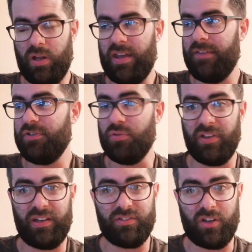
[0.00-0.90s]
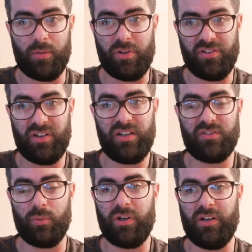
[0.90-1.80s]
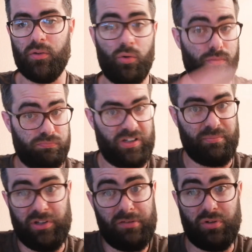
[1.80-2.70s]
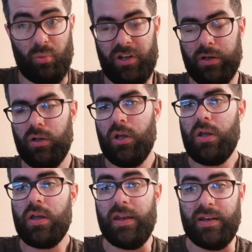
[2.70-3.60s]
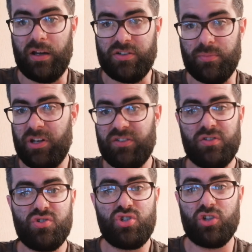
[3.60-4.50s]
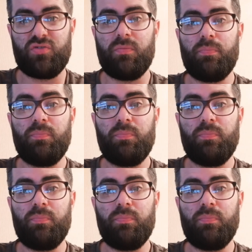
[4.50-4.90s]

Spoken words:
If you think it's going to be Zenit to win or Himki to win in 90 minutes, just